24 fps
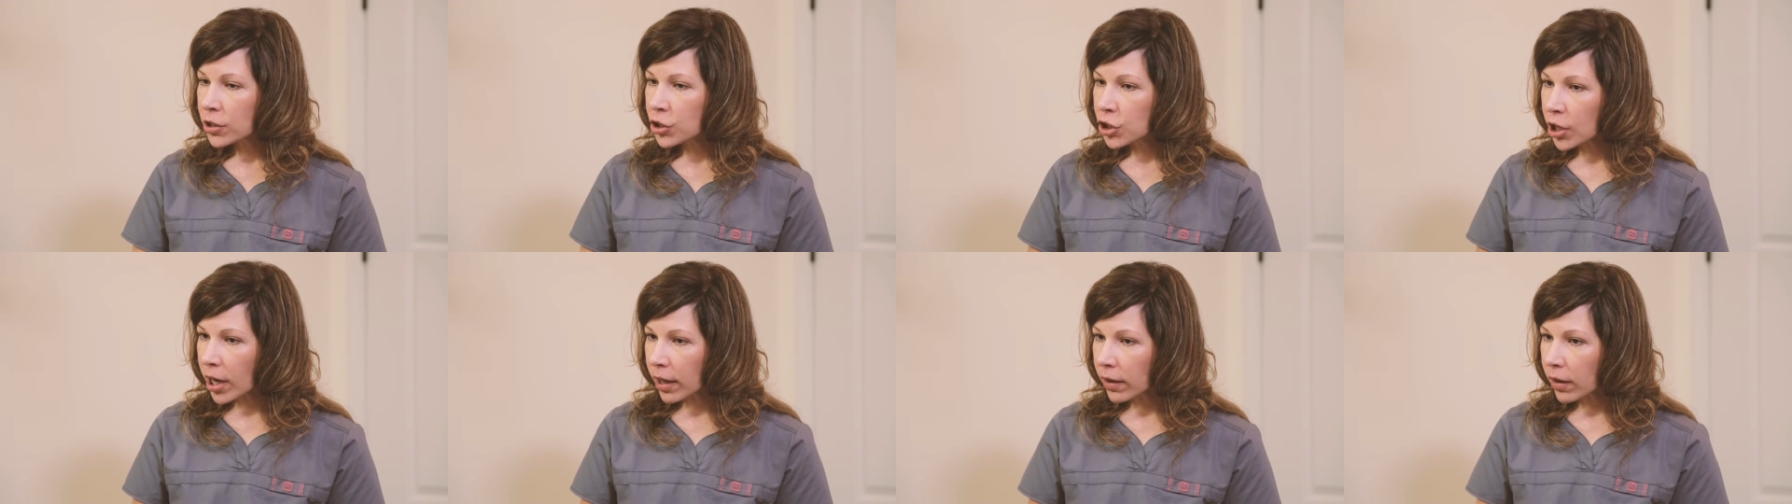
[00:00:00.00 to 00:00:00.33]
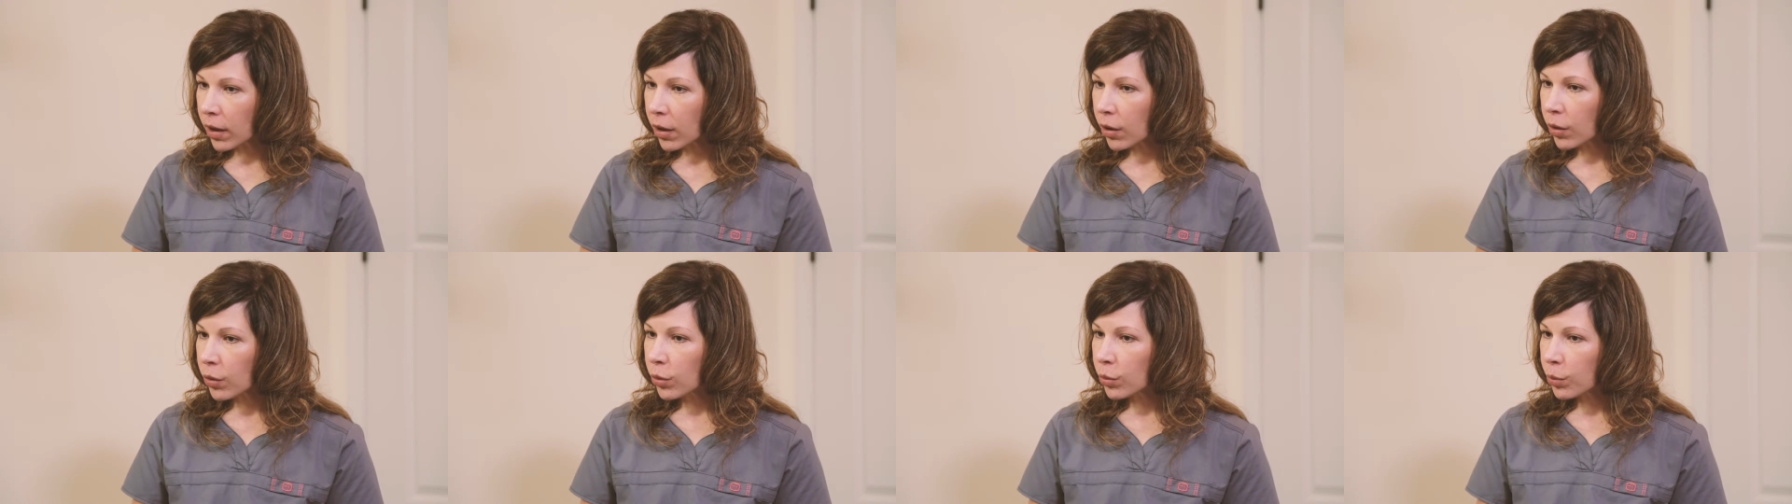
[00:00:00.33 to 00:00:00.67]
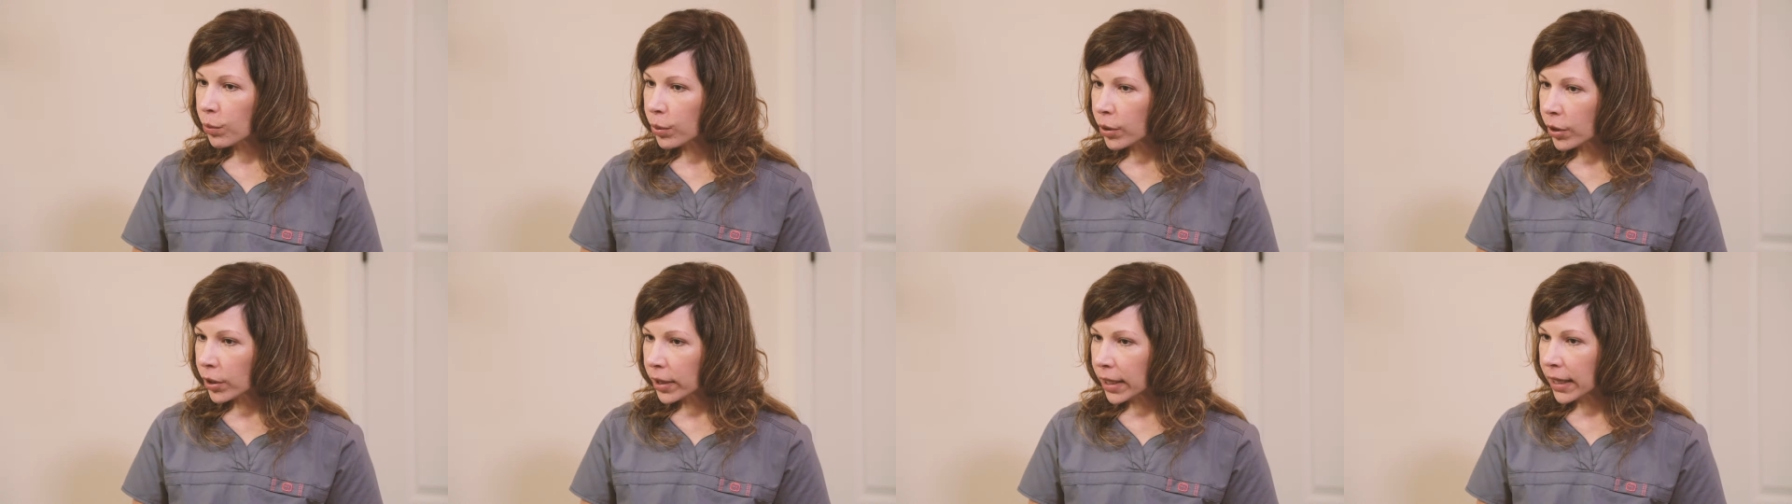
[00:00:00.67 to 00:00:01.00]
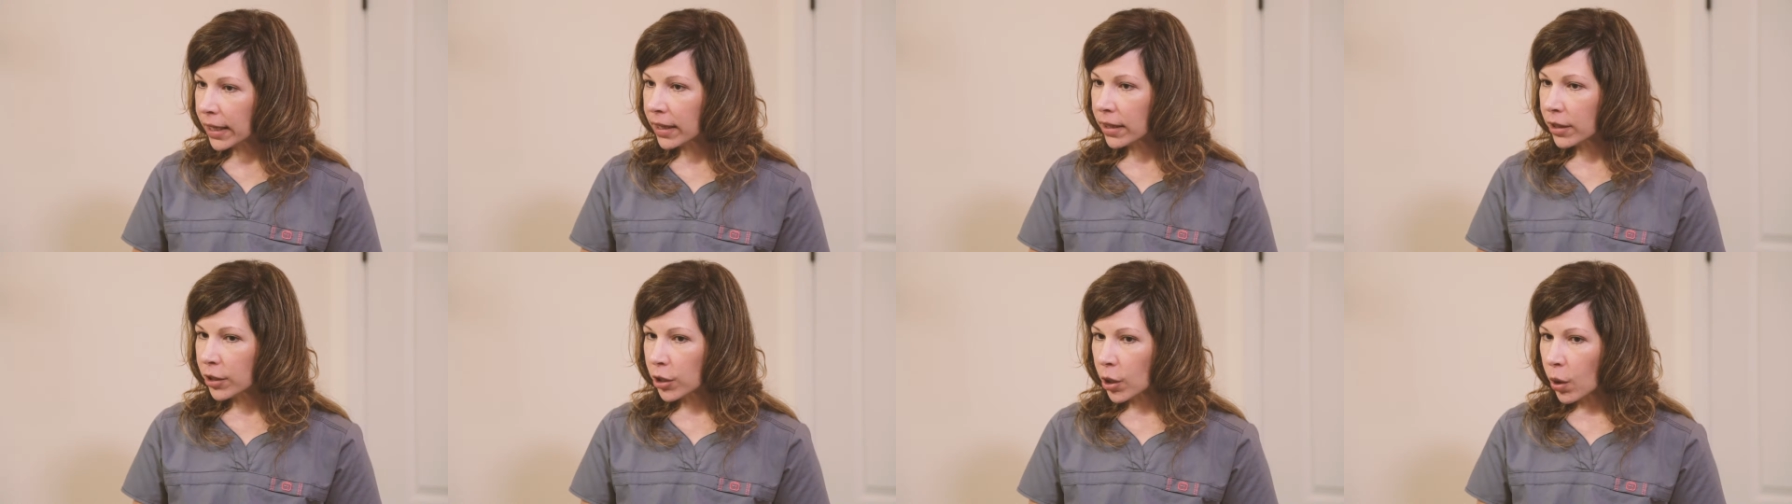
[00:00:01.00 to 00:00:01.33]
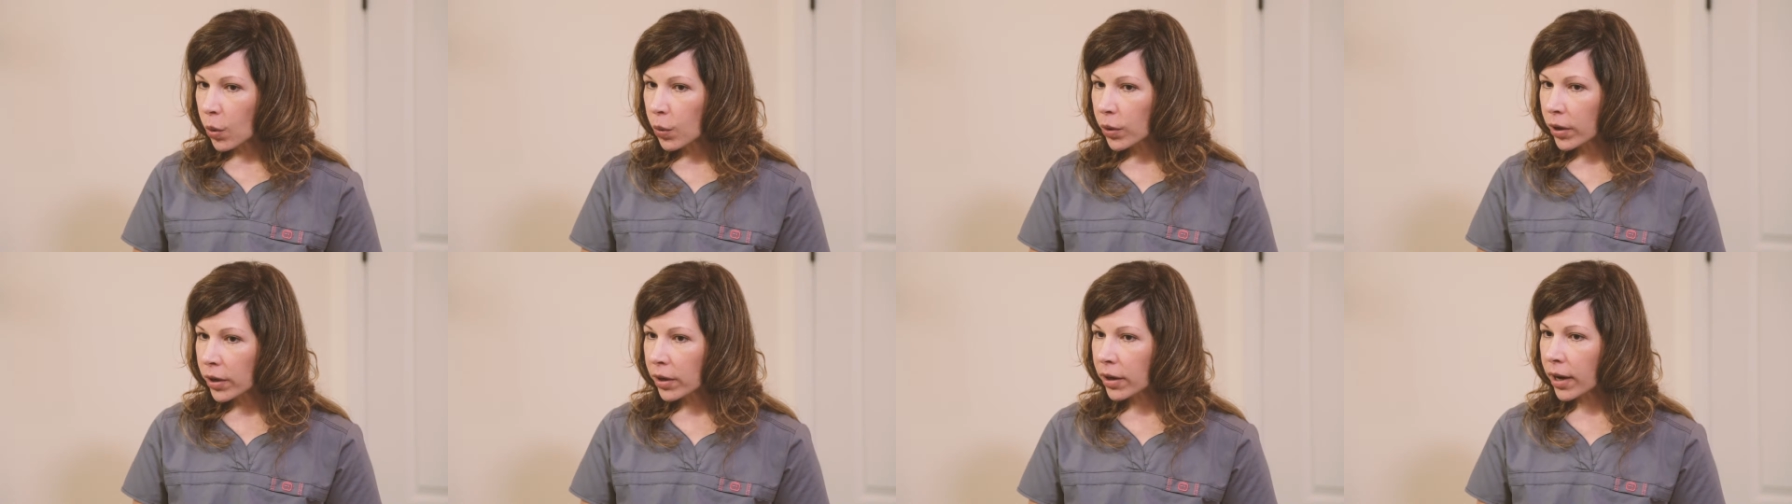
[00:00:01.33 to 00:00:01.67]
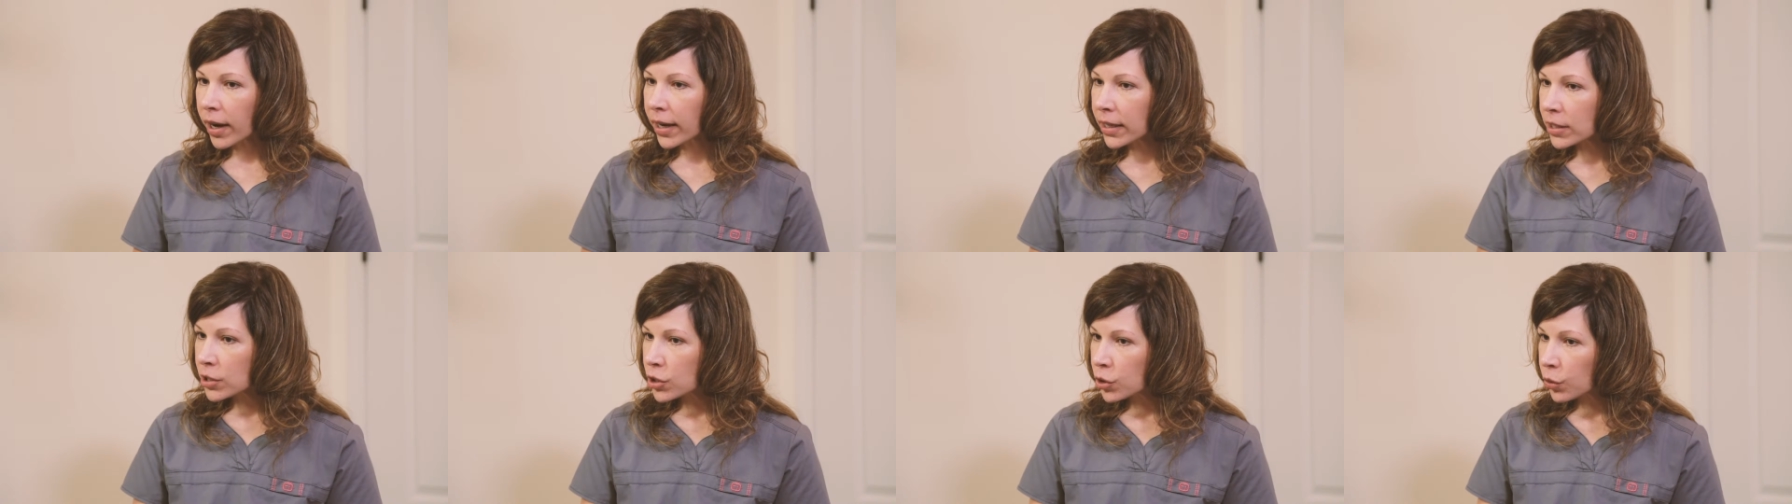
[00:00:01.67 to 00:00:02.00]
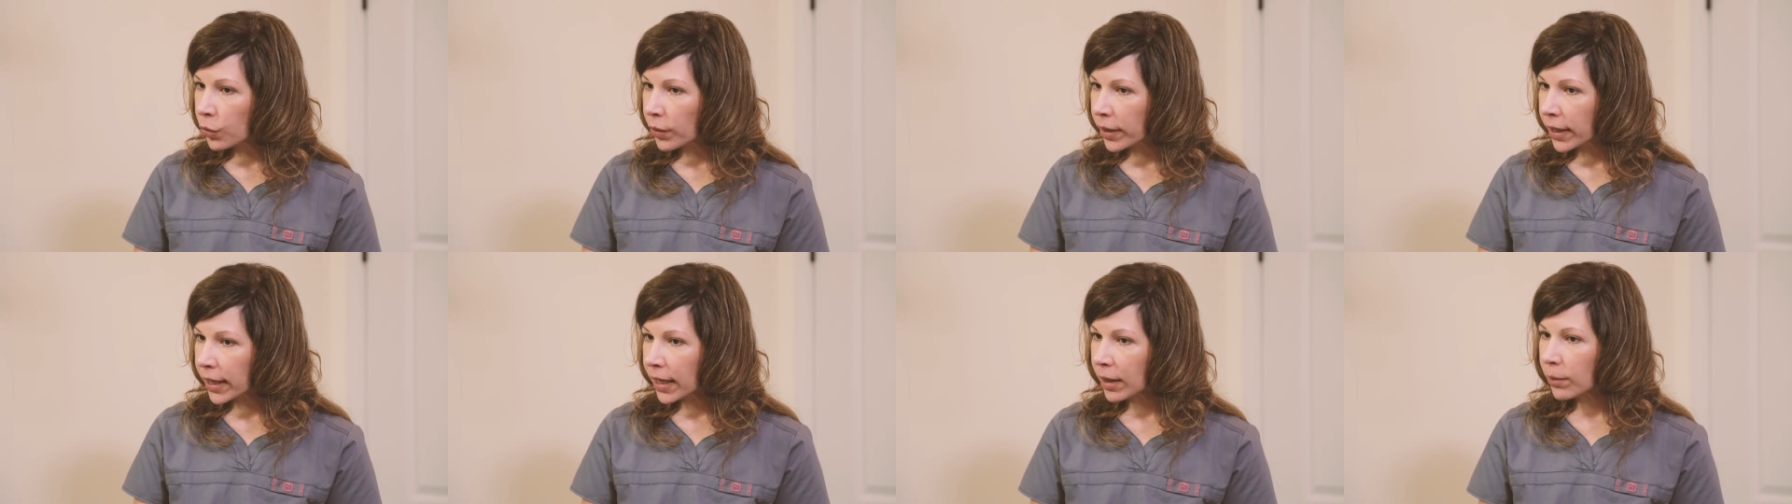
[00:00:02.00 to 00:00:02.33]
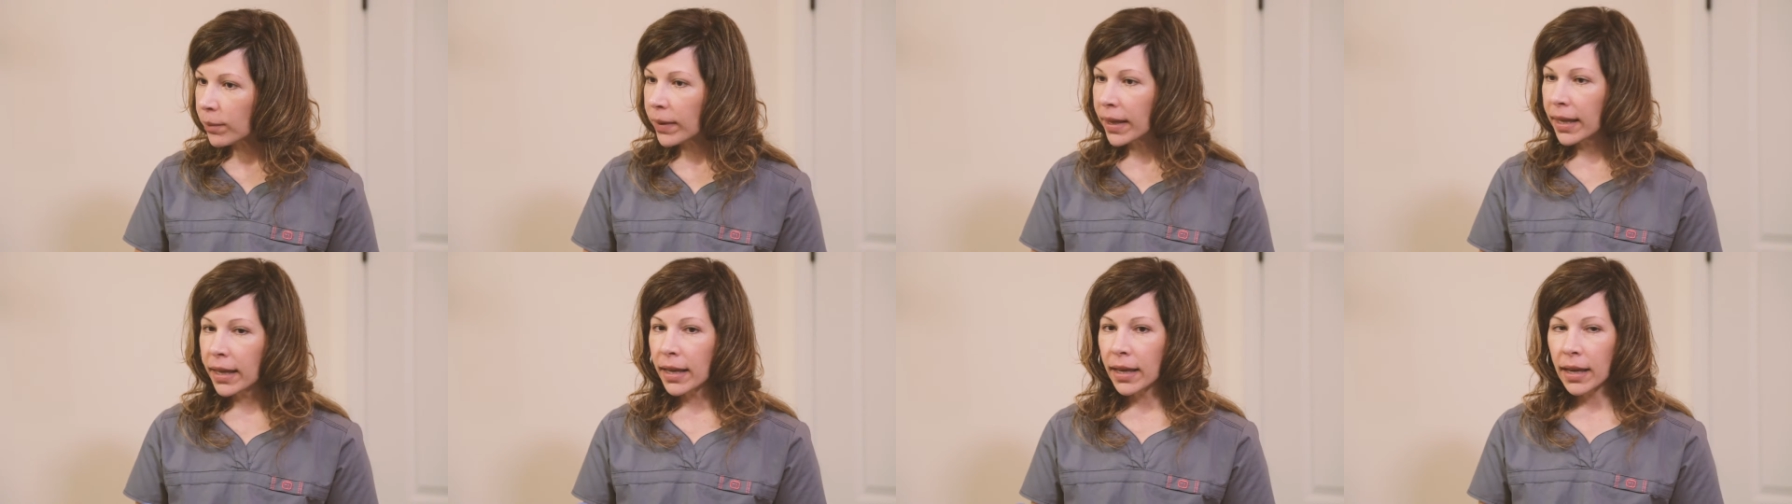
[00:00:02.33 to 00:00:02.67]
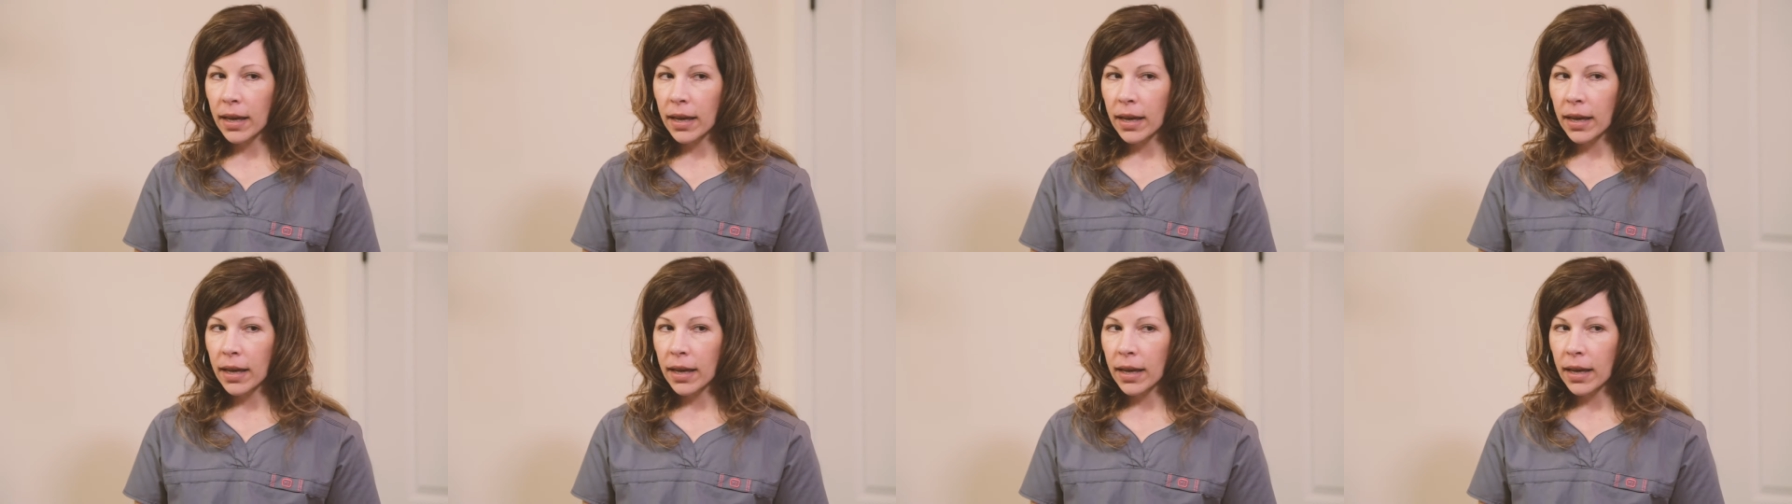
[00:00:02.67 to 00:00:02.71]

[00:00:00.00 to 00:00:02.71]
Jello, pudding, yogurt, ice cream,